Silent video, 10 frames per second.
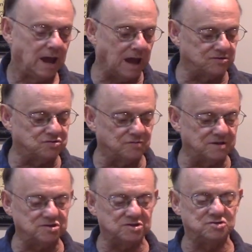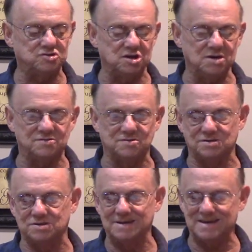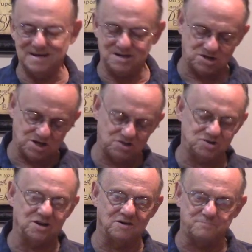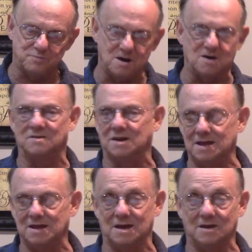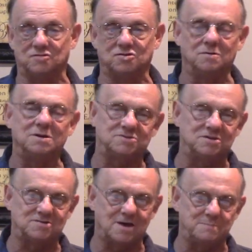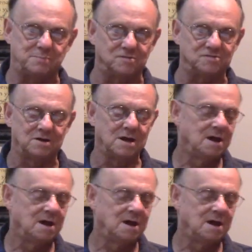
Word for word: And so this is Jesus' key teaching of prayer that he gives to his disciples.